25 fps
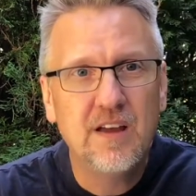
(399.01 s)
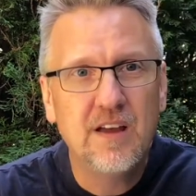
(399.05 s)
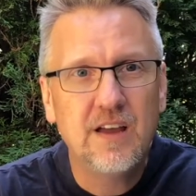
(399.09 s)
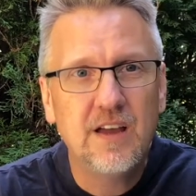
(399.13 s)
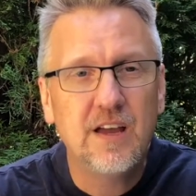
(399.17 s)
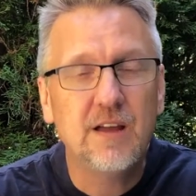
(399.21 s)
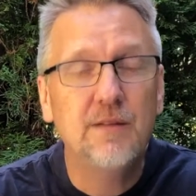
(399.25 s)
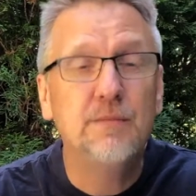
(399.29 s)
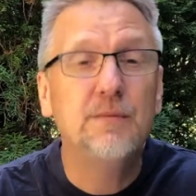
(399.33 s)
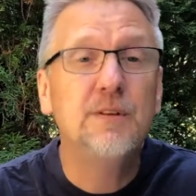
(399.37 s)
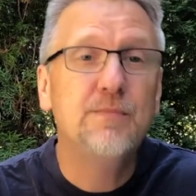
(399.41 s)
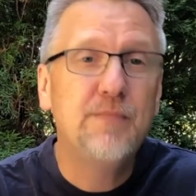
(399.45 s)

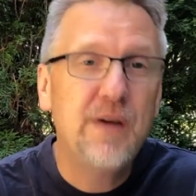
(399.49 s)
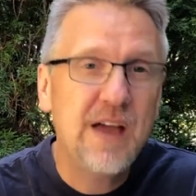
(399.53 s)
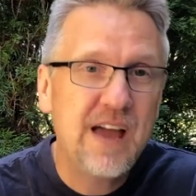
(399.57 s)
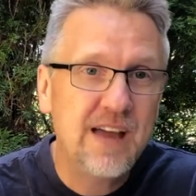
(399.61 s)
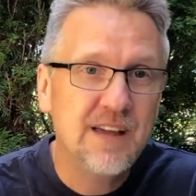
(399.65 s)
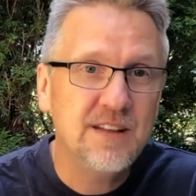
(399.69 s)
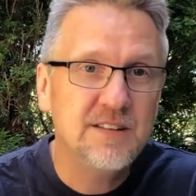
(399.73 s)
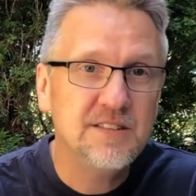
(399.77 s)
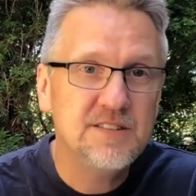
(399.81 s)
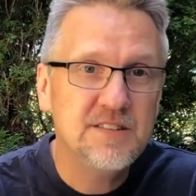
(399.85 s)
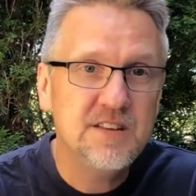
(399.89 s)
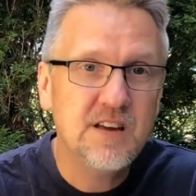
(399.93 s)
It
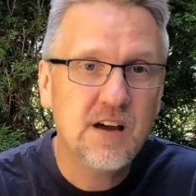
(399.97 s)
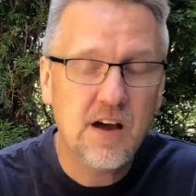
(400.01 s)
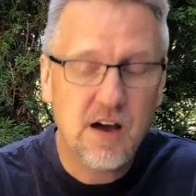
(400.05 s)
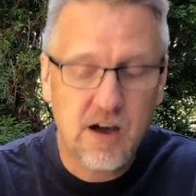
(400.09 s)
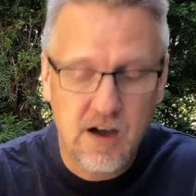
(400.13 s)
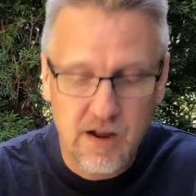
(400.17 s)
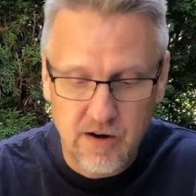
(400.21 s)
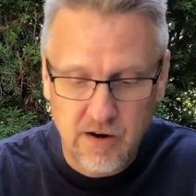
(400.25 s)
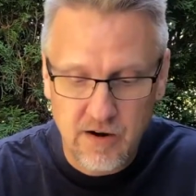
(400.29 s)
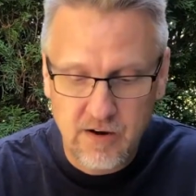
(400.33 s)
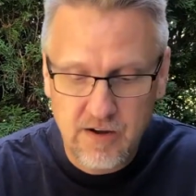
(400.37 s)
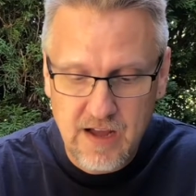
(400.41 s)
depends
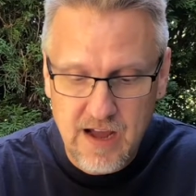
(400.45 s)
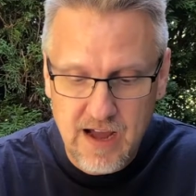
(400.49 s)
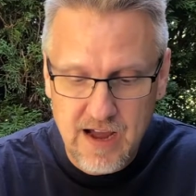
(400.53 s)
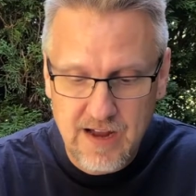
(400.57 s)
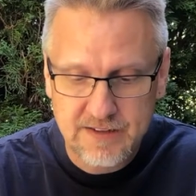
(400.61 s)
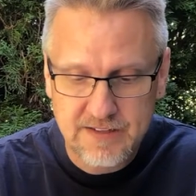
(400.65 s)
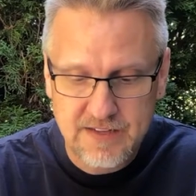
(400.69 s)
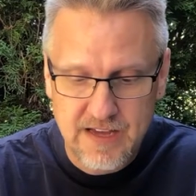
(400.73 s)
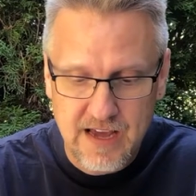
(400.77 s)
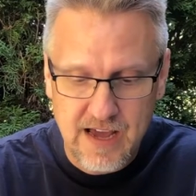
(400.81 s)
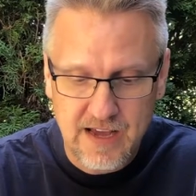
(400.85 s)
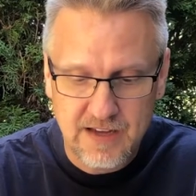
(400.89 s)
on our
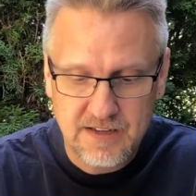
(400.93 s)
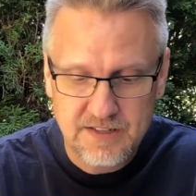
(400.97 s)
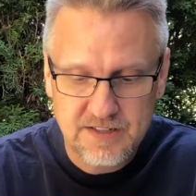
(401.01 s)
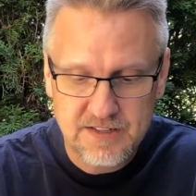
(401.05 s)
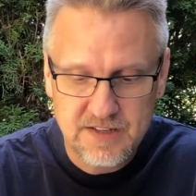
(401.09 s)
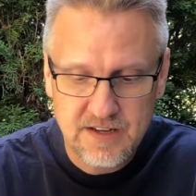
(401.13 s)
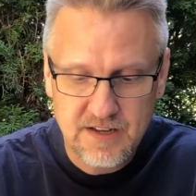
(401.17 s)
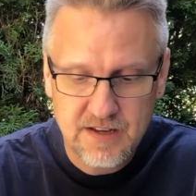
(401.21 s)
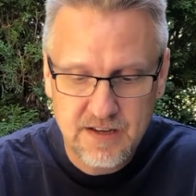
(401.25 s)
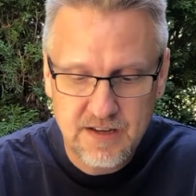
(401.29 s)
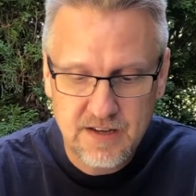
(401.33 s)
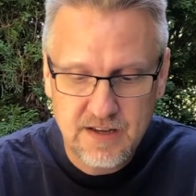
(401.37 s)
context.
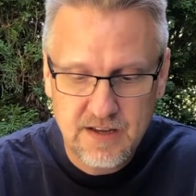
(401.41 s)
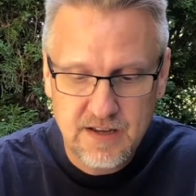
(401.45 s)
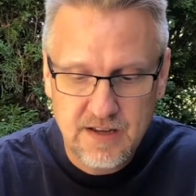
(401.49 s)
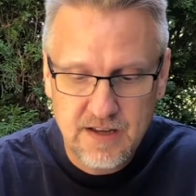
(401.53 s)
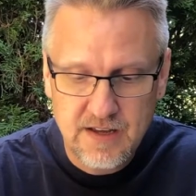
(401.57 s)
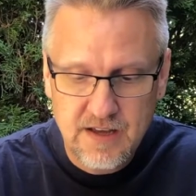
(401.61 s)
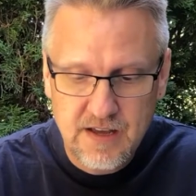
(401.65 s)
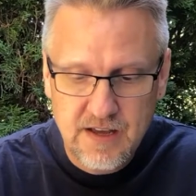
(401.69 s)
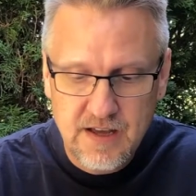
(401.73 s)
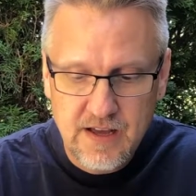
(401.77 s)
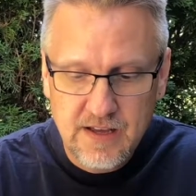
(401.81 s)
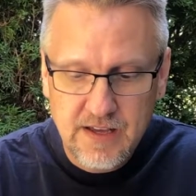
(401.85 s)

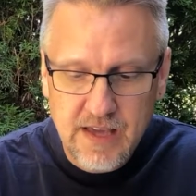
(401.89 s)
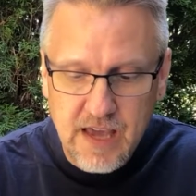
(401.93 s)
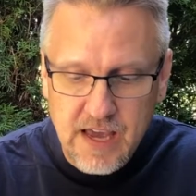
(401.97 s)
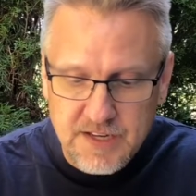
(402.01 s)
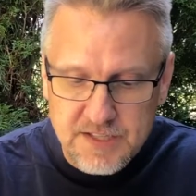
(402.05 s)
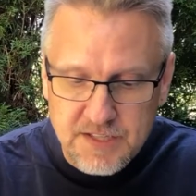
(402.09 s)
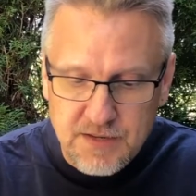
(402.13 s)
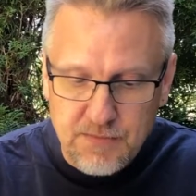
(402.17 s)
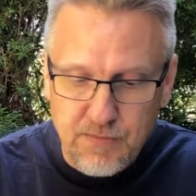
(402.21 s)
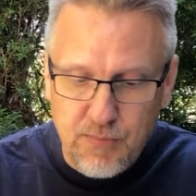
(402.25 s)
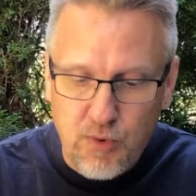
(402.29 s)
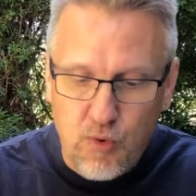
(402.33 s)

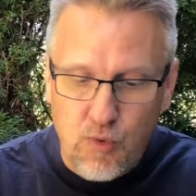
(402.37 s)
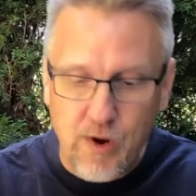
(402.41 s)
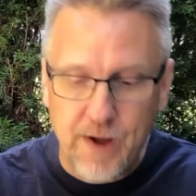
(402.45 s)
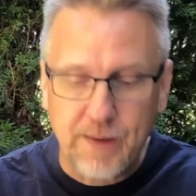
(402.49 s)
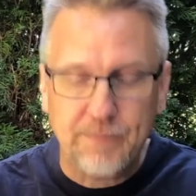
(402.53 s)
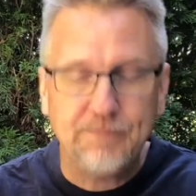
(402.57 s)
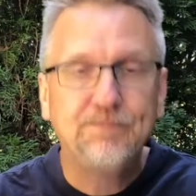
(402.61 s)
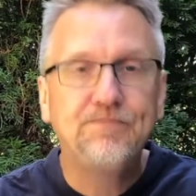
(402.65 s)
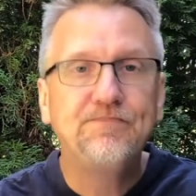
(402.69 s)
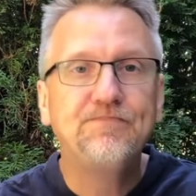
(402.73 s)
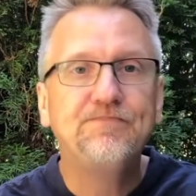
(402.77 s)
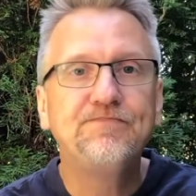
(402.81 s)
Case in point,
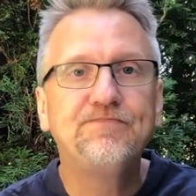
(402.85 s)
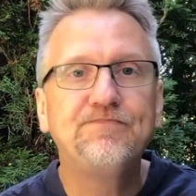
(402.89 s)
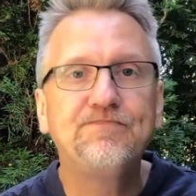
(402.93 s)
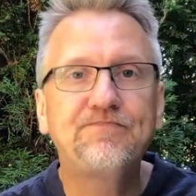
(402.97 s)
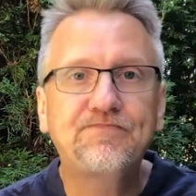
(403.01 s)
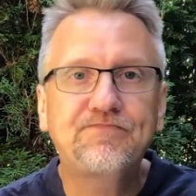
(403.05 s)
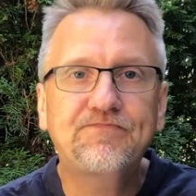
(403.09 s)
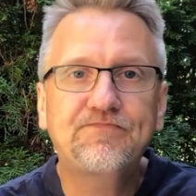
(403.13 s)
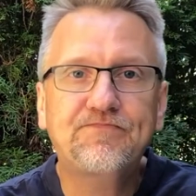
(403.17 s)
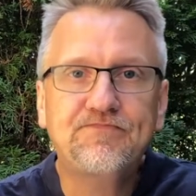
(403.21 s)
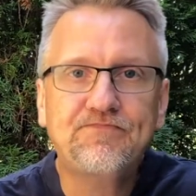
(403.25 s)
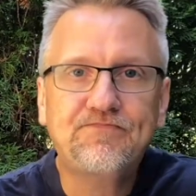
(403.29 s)

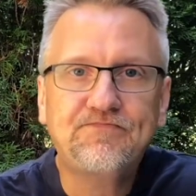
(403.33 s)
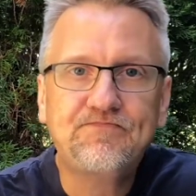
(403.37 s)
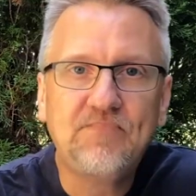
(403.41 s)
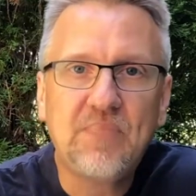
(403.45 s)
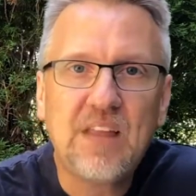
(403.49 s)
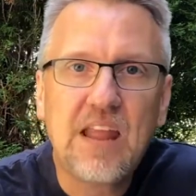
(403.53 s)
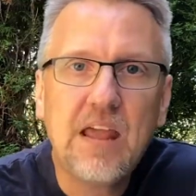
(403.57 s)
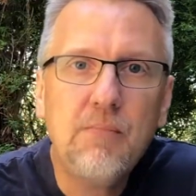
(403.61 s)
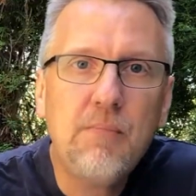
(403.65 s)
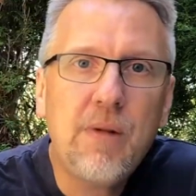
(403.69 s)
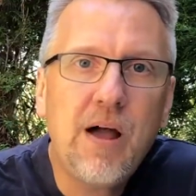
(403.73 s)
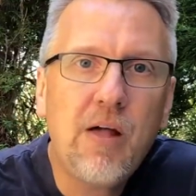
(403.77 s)

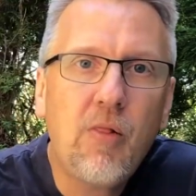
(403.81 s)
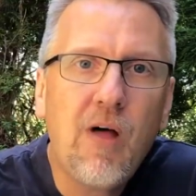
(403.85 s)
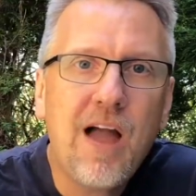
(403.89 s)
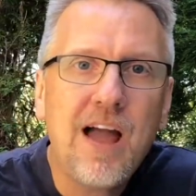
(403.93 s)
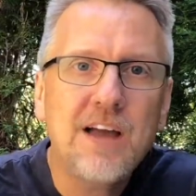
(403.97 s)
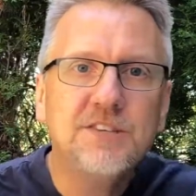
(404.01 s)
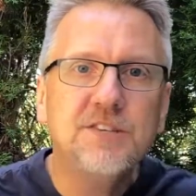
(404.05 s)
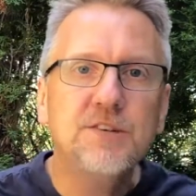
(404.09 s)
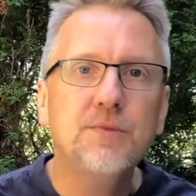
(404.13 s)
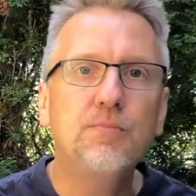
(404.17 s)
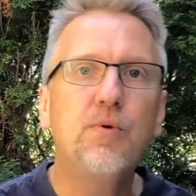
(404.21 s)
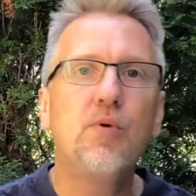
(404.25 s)
in my
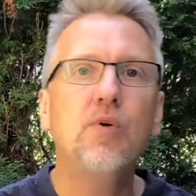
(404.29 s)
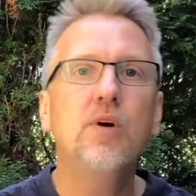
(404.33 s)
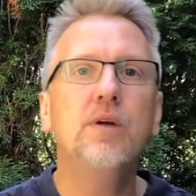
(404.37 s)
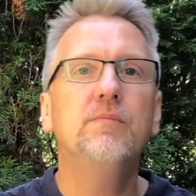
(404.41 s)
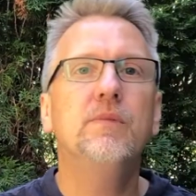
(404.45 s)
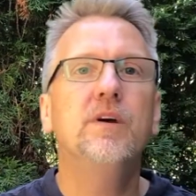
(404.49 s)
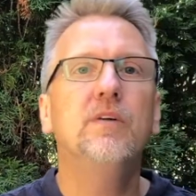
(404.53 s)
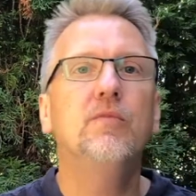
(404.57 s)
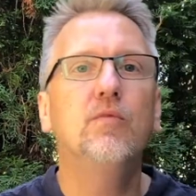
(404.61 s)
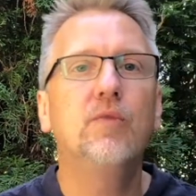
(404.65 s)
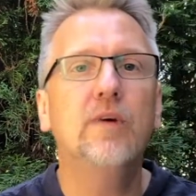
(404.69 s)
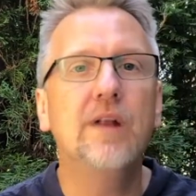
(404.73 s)
last
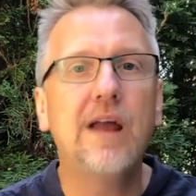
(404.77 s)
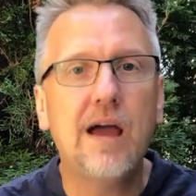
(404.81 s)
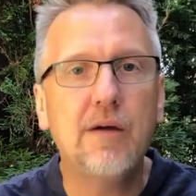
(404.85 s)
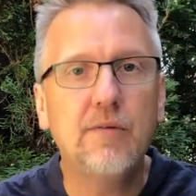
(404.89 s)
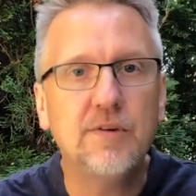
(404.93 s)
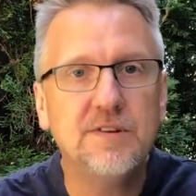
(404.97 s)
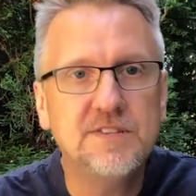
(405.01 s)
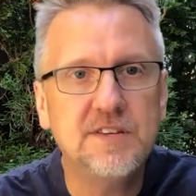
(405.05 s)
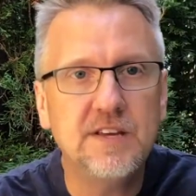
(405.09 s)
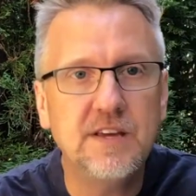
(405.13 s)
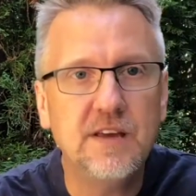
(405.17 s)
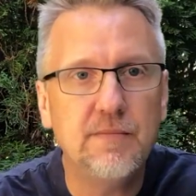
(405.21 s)
appointment when I
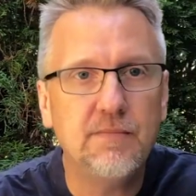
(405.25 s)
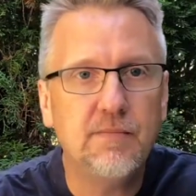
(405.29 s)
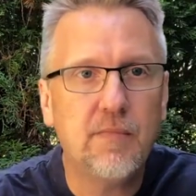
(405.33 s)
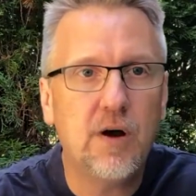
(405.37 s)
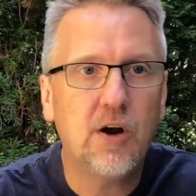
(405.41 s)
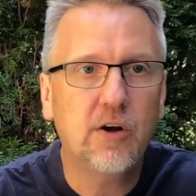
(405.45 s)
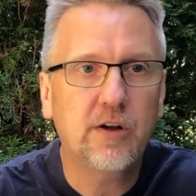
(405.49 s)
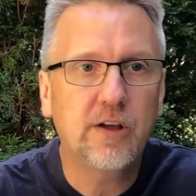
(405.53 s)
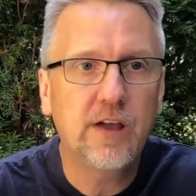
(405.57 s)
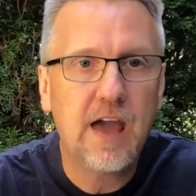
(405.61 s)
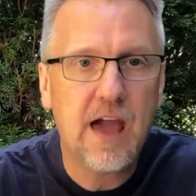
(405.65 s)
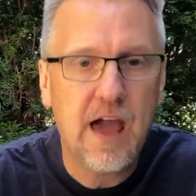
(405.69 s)
was in
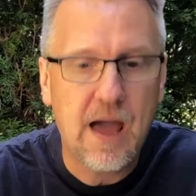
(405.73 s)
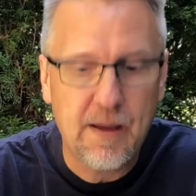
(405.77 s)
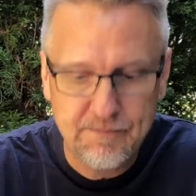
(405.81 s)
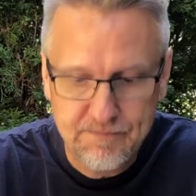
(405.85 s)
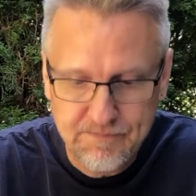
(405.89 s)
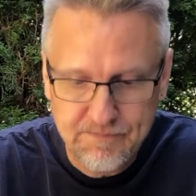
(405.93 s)
Marquette,